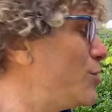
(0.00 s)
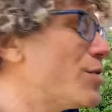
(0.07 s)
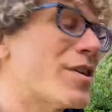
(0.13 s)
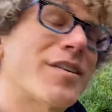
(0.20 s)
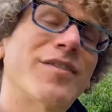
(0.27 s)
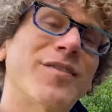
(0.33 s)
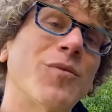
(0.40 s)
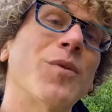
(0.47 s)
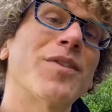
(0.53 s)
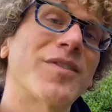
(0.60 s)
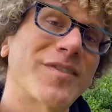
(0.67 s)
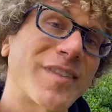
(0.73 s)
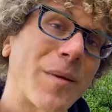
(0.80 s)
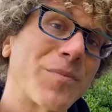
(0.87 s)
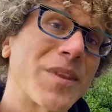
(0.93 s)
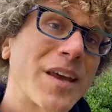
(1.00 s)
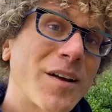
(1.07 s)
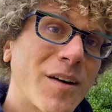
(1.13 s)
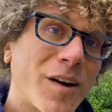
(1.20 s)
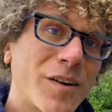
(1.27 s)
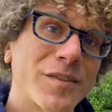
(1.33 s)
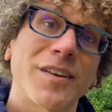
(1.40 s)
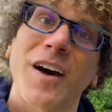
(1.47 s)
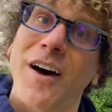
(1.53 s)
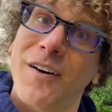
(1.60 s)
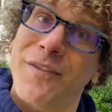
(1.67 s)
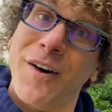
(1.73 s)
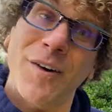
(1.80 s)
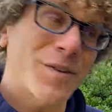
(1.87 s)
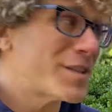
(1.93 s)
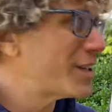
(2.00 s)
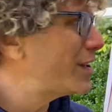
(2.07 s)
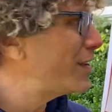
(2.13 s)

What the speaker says: this with something called a vote.